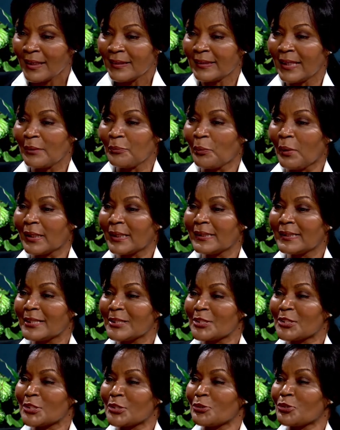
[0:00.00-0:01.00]
they wanted
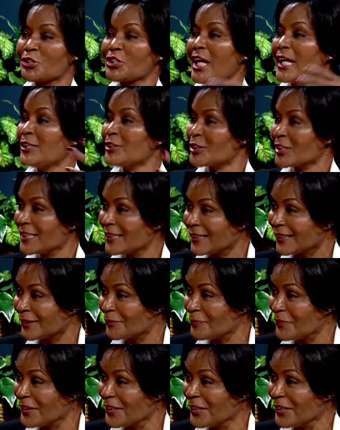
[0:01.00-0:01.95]
us to change it up.